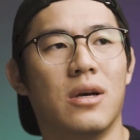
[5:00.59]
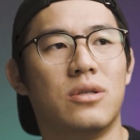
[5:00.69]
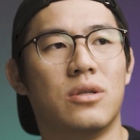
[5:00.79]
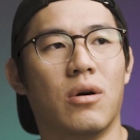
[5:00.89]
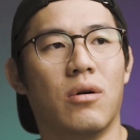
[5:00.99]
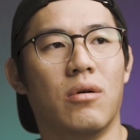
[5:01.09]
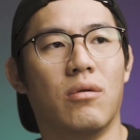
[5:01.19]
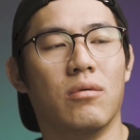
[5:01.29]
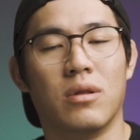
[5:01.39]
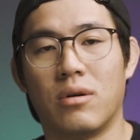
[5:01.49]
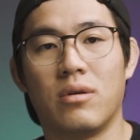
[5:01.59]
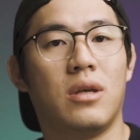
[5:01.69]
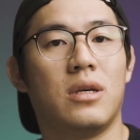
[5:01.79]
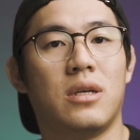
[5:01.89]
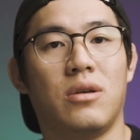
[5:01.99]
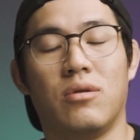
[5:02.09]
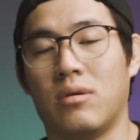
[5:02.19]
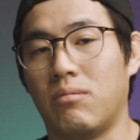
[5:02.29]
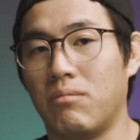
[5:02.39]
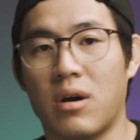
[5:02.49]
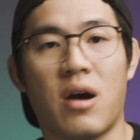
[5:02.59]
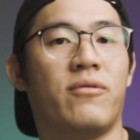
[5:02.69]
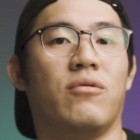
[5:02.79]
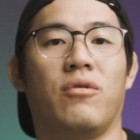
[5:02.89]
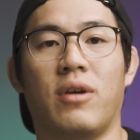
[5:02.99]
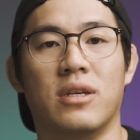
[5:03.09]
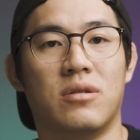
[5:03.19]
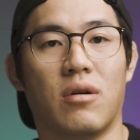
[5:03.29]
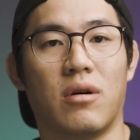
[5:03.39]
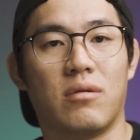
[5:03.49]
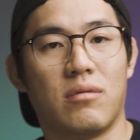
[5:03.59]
So learn this and you're off to a great start.